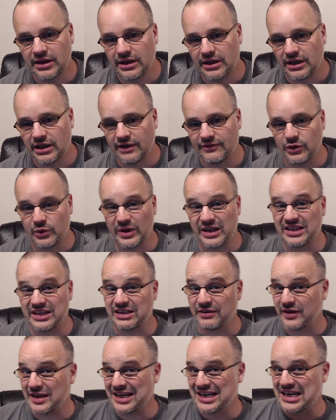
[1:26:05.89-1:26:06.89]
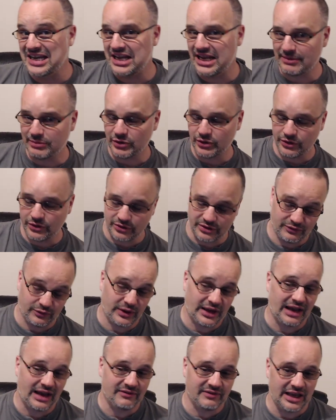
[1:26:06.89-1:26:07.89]
If you're in a different neighborhood, if we
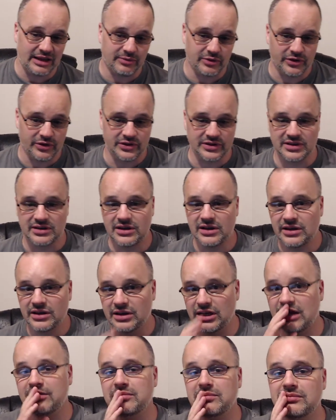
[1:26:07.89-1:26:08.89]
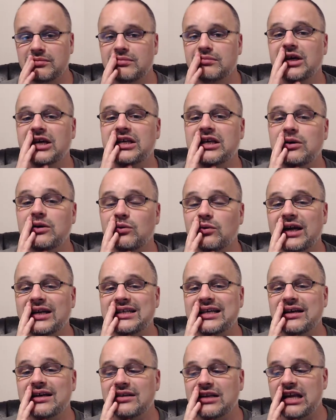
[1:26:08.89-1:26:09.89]
have neighborhoods, Na- Mikey, write
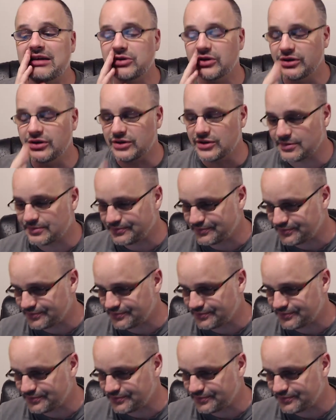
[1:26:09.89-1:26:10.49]
down neighborhoods.